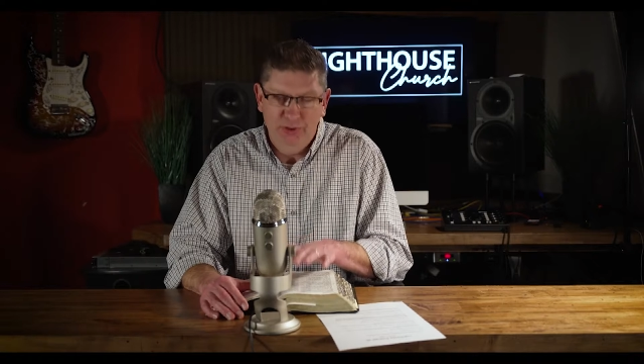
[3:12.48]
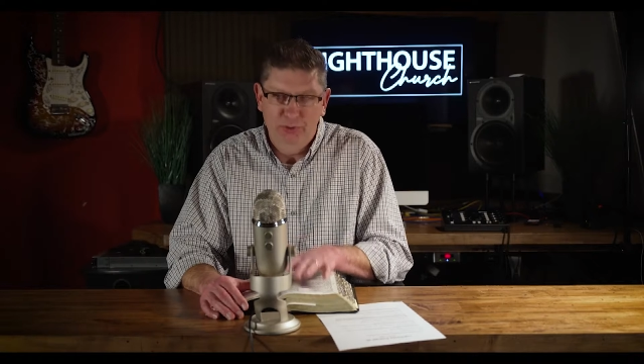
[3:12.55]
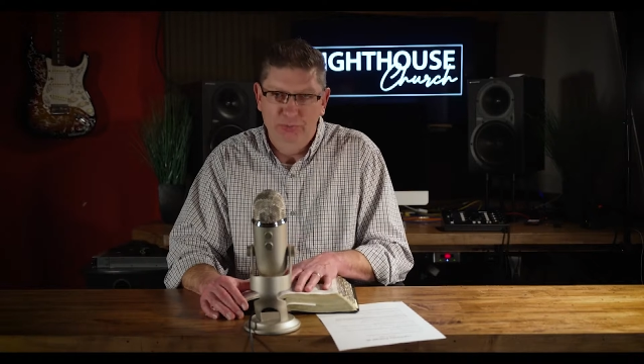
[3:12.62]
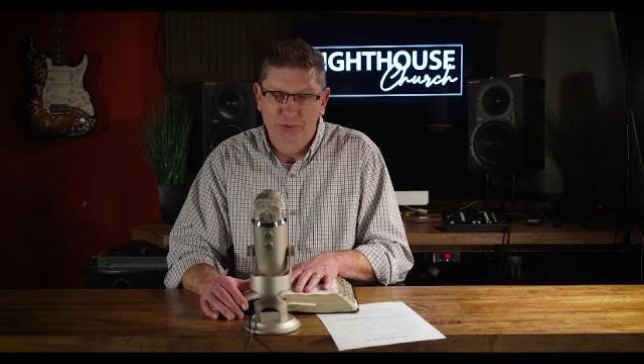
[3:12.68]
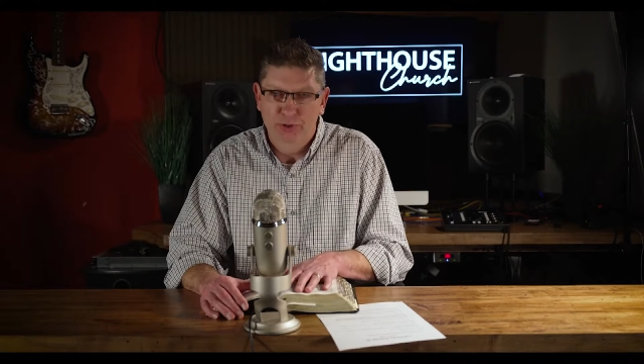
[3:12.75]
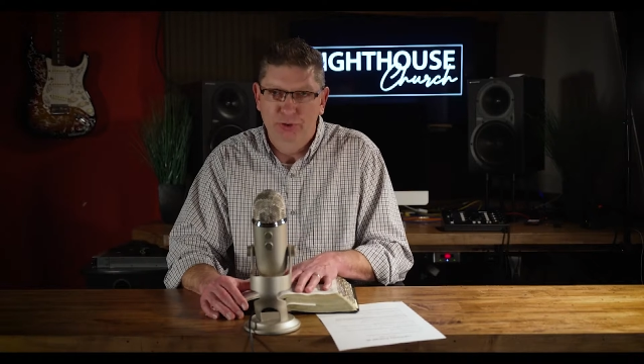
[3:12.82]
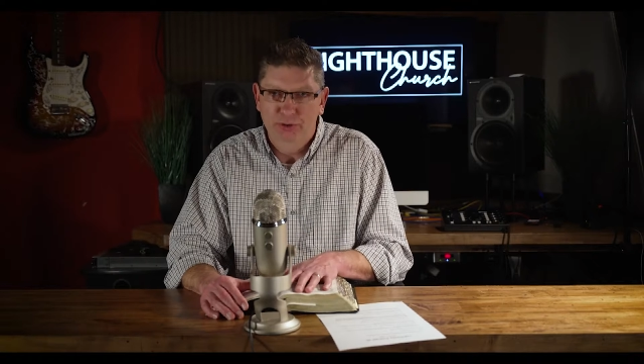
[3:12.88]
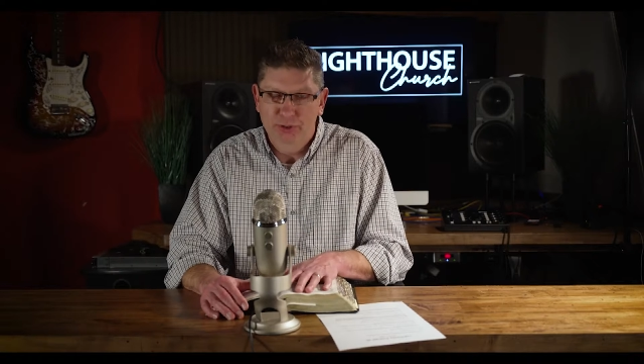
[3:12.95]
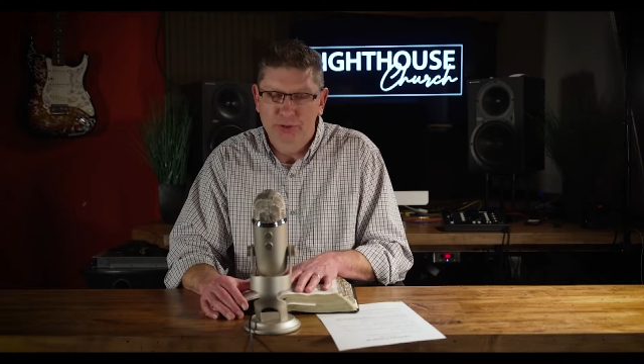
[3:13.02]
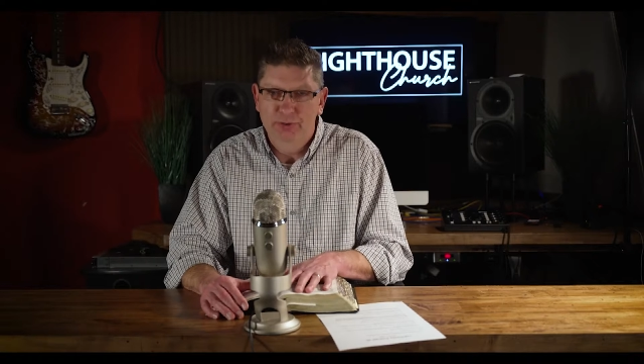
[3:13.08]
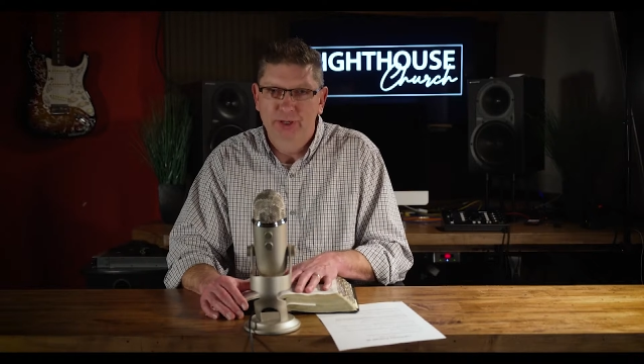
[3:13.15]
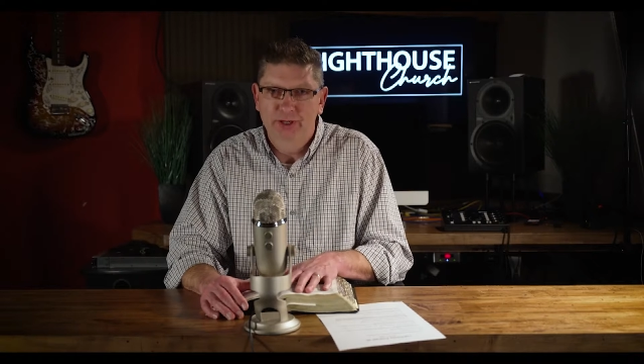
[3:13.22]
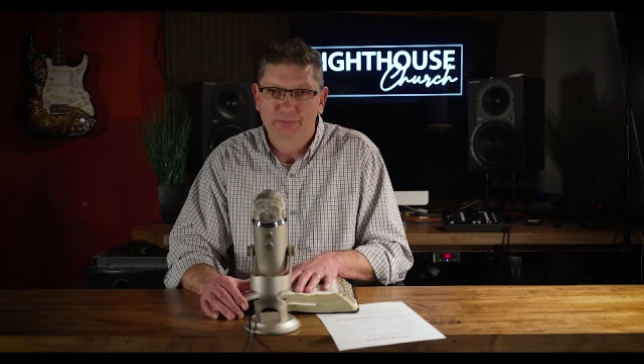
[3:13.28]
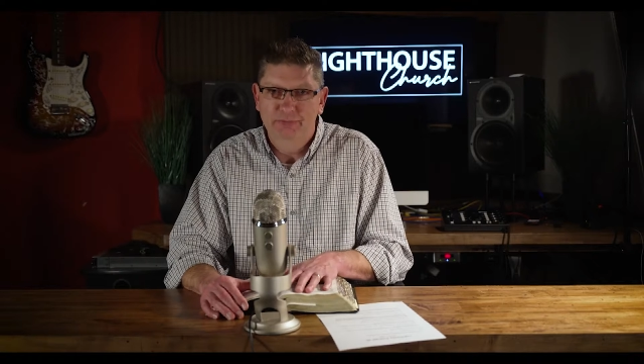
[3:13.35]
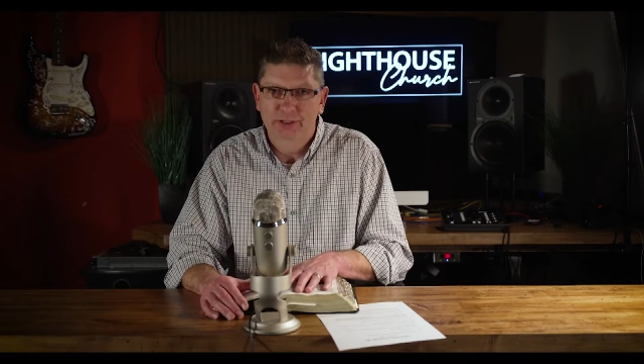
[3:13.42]
Bureau
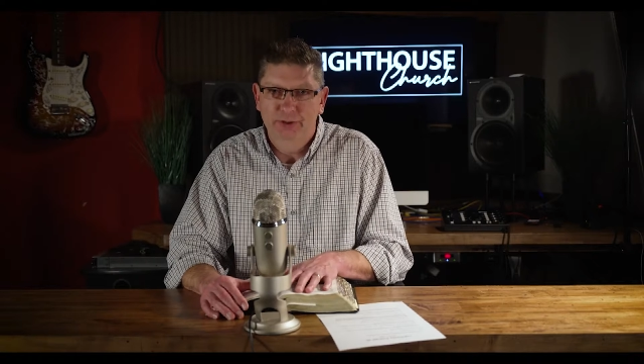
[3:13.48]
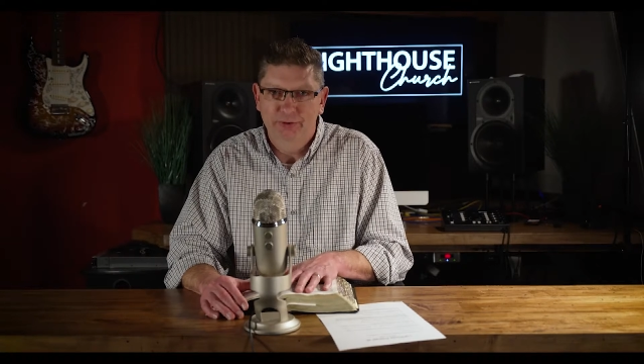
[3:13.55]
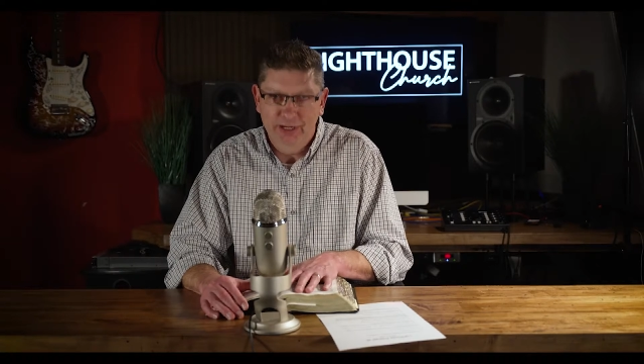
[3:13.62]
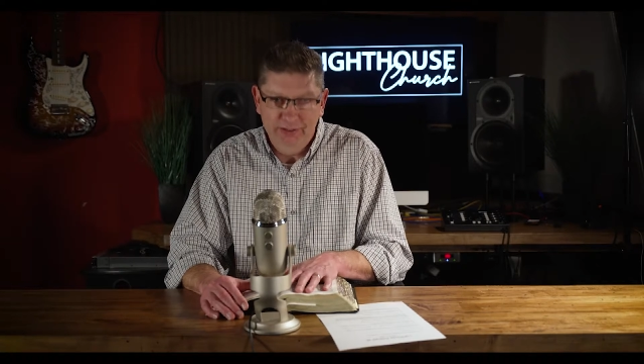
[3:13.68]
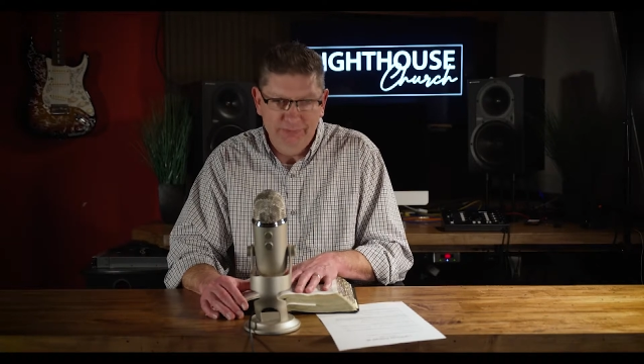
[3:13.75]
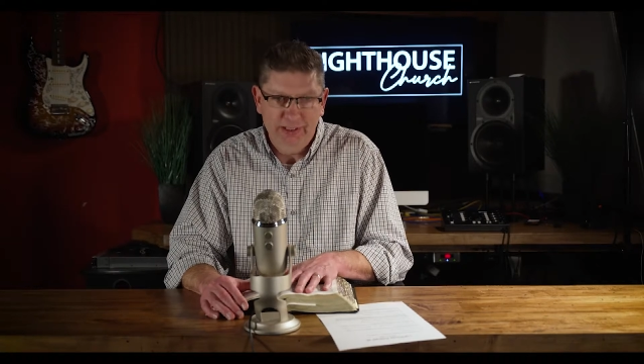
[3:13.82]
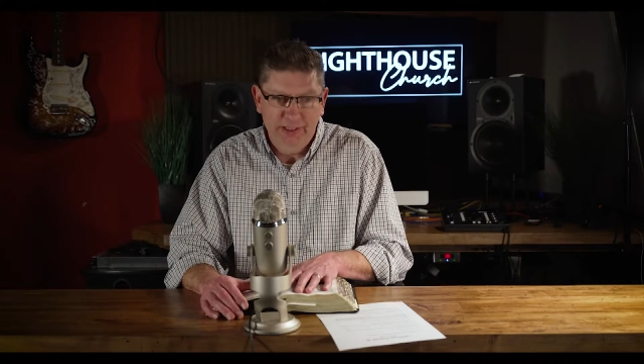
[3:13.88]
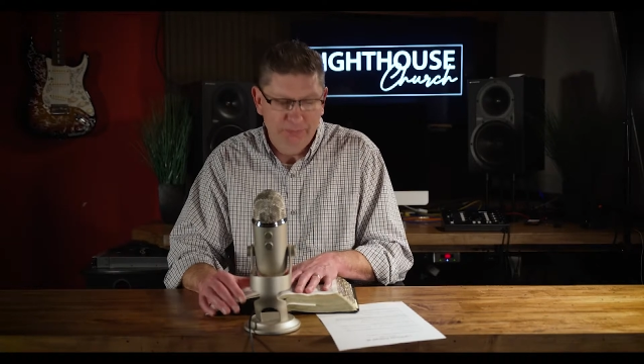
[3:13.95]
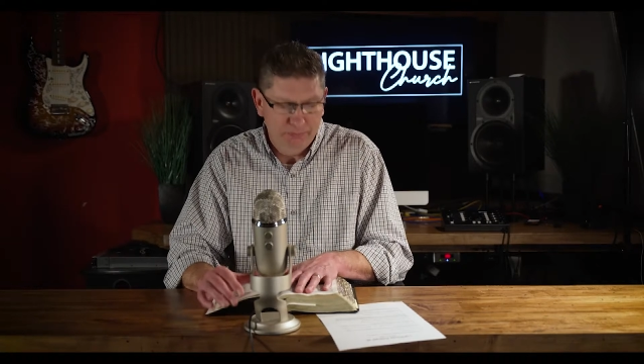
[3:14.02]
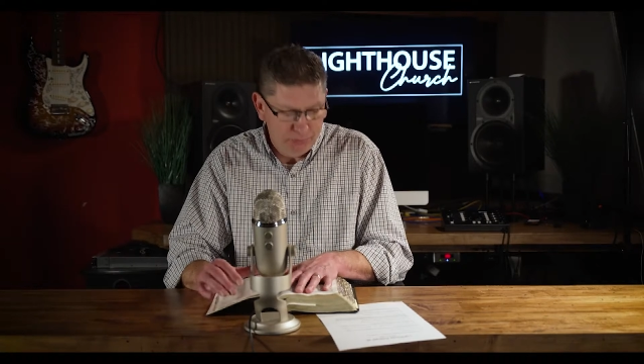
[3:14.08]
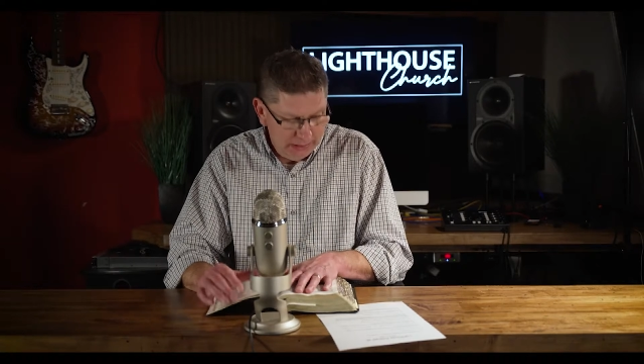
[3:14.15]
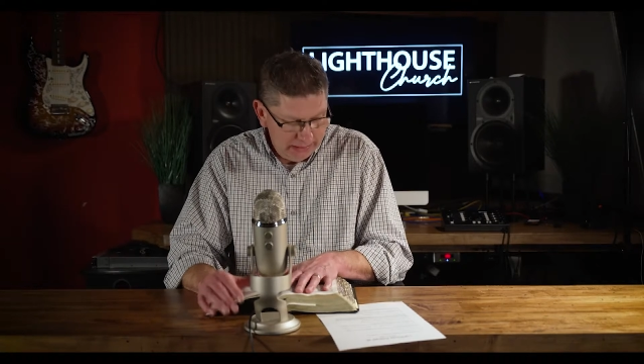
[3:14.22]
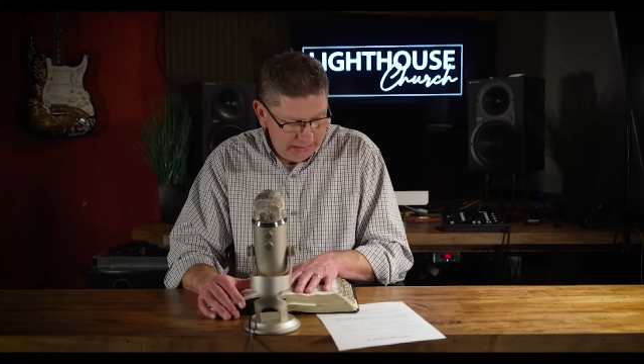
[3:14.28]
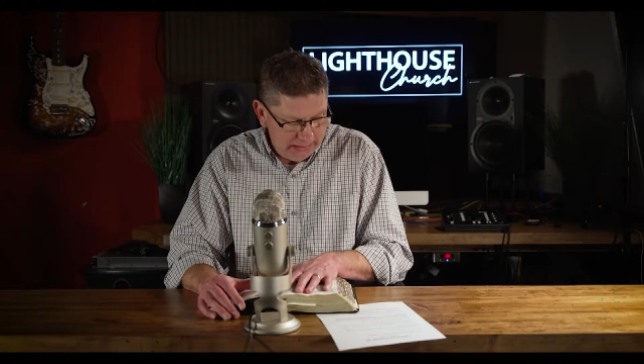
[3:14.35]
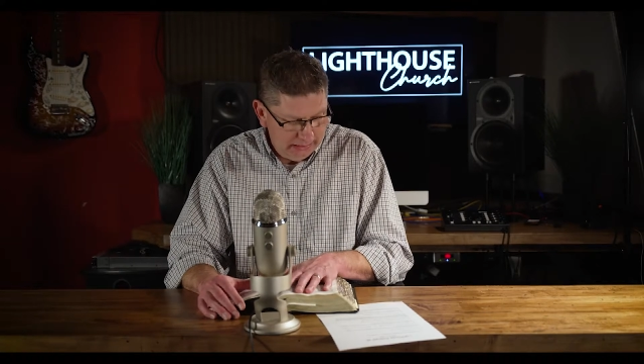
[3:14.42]
of Engraving and
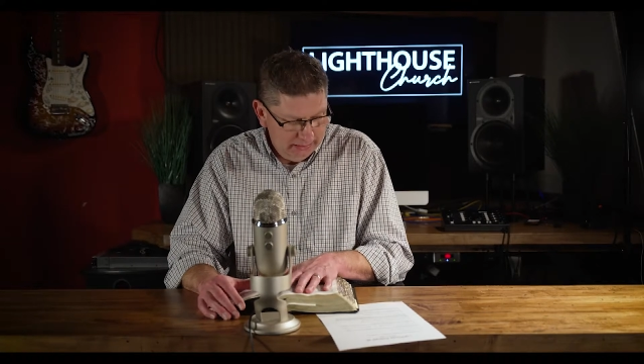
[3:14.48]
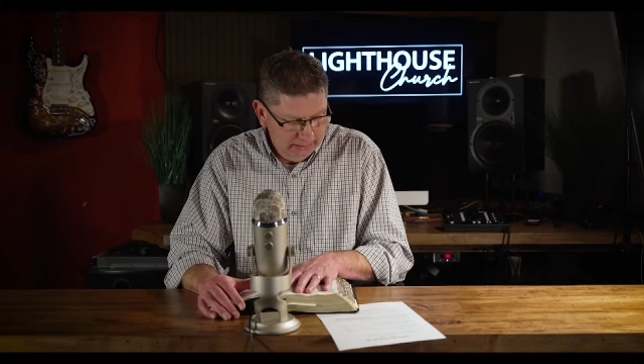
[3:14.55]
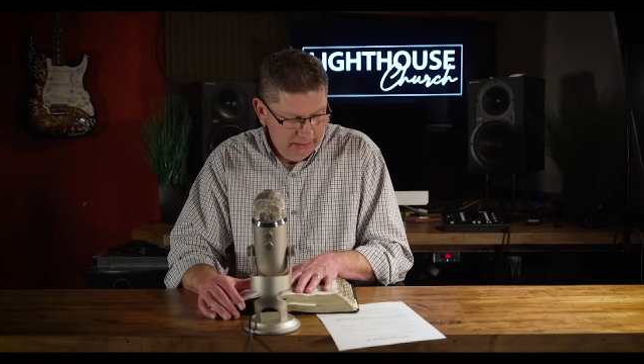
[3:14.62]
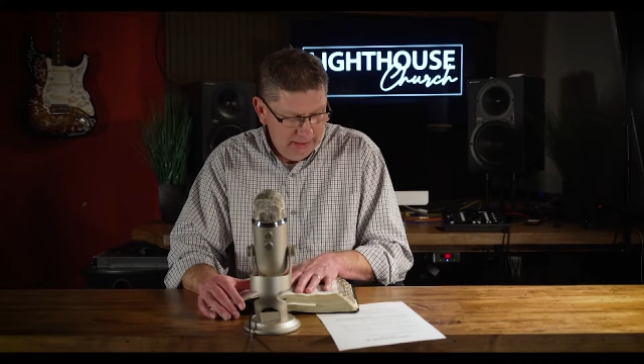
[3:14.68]
Printing.